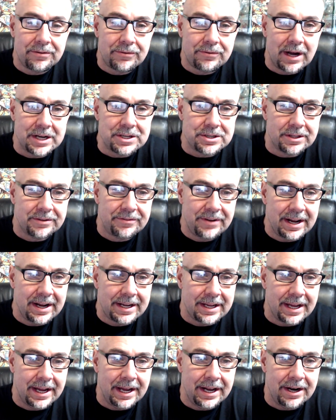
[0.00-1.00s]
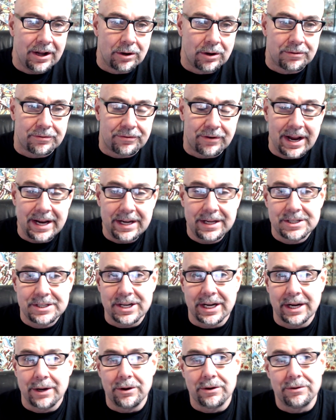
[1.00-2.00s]
Roger Levesque, and Uncle Frank. Check
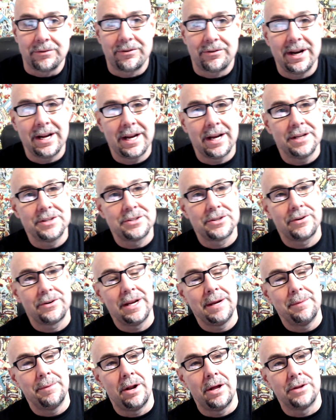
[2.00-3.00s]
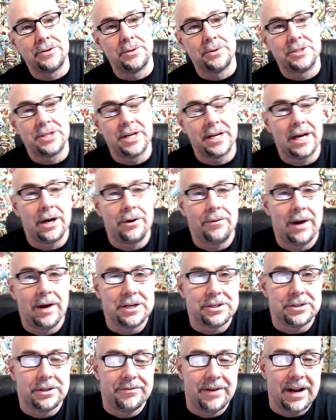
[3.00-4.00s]
out Uncle Frank on Instagram, and also check out Roger
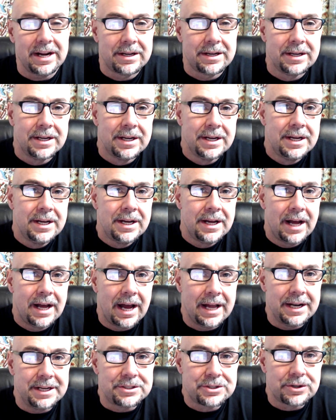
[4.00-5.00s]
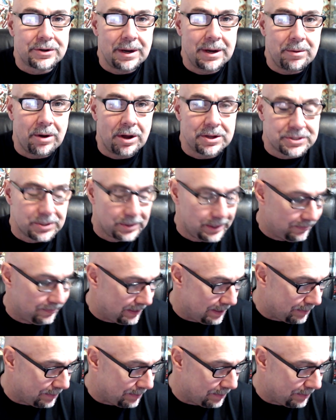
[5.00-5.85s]
Levesque on Instagram. Also give them